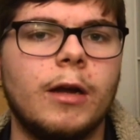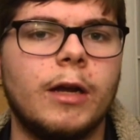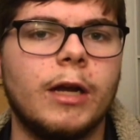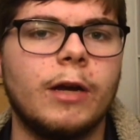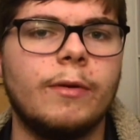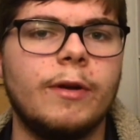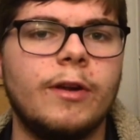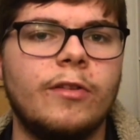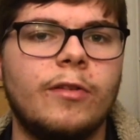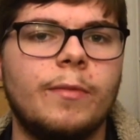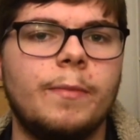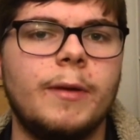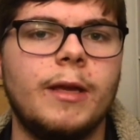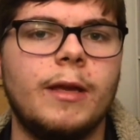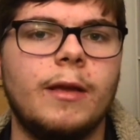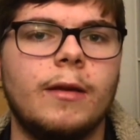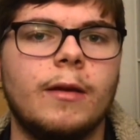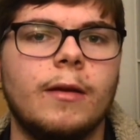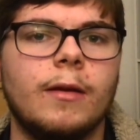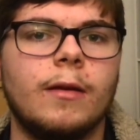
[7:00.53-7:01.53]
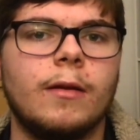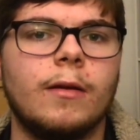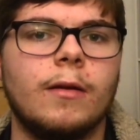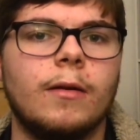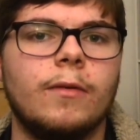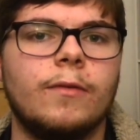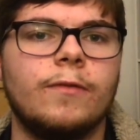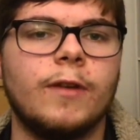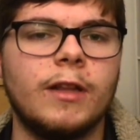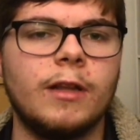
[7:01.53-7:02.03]
going to be
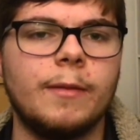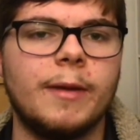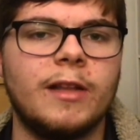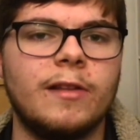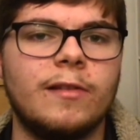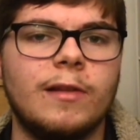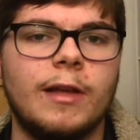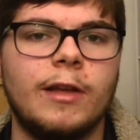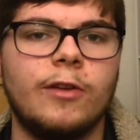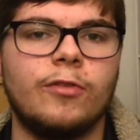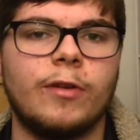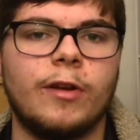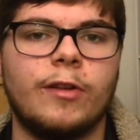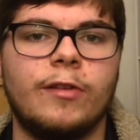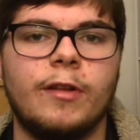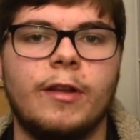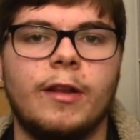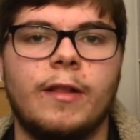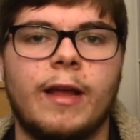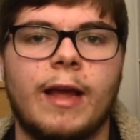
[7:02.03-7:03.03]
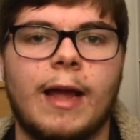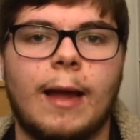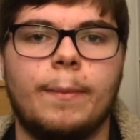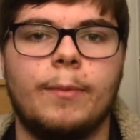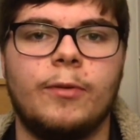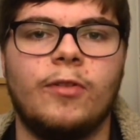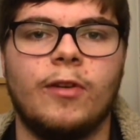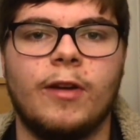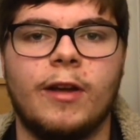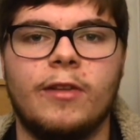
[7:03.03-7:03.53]
fundamentally interested in their
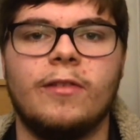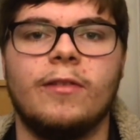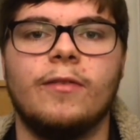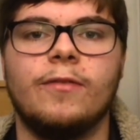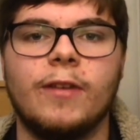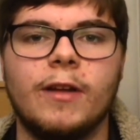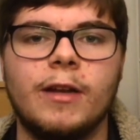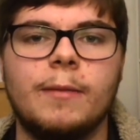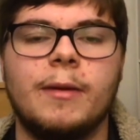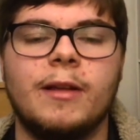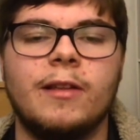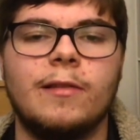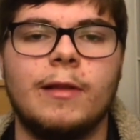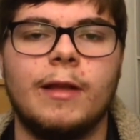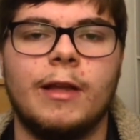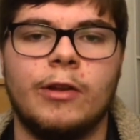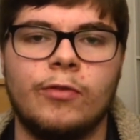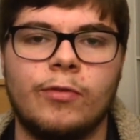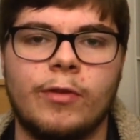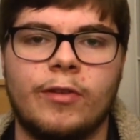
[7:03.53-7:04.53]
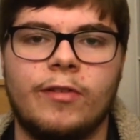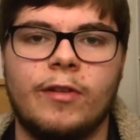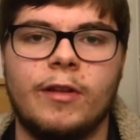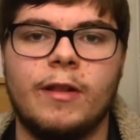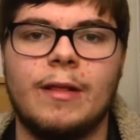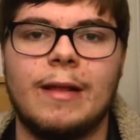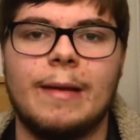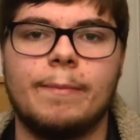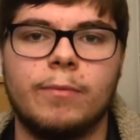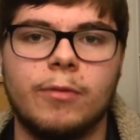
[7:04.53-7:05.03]
appetites and fundamentally interested
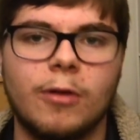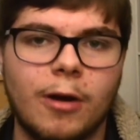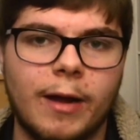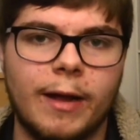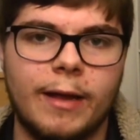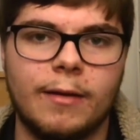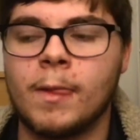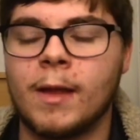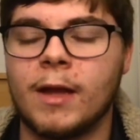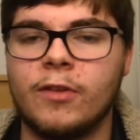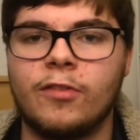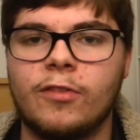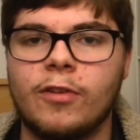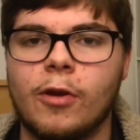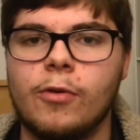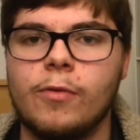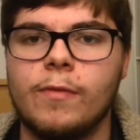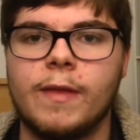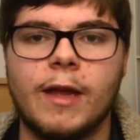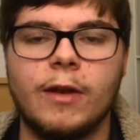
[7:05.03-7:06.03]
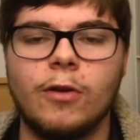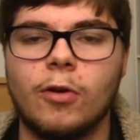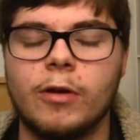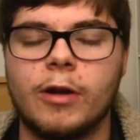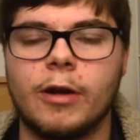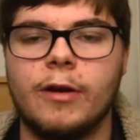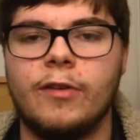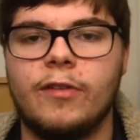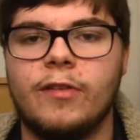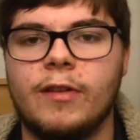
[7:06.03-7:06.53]
in their pride, and so they're not
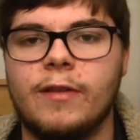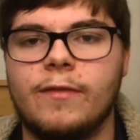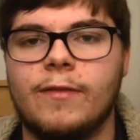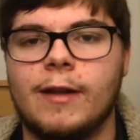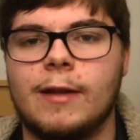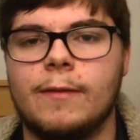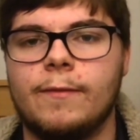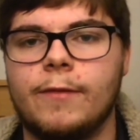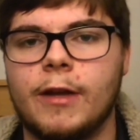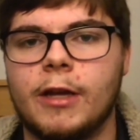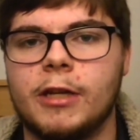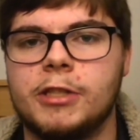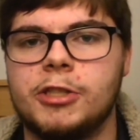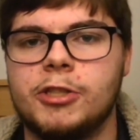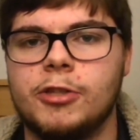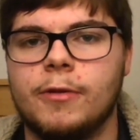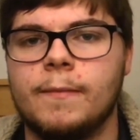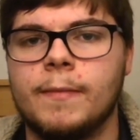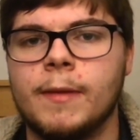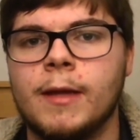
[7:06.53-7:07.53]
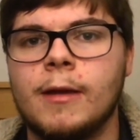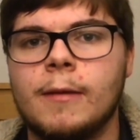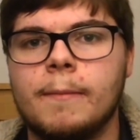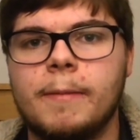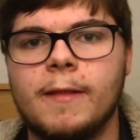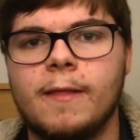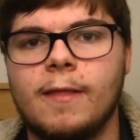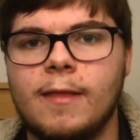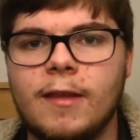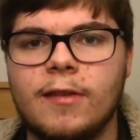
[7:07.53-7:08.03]
going to develop virtue.
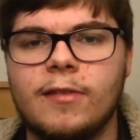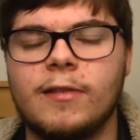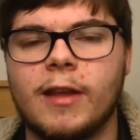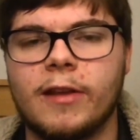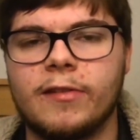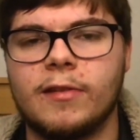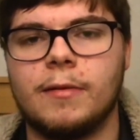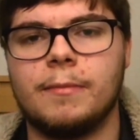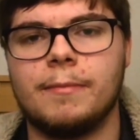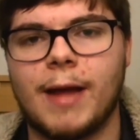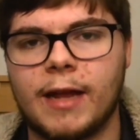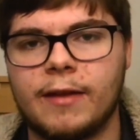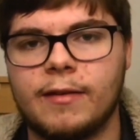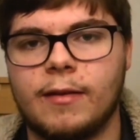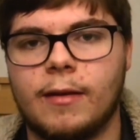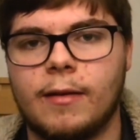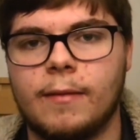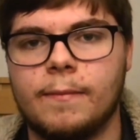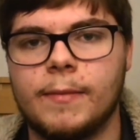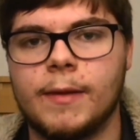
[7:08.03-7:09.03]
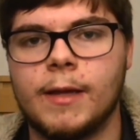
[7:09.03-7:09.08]
But this doesn't matter,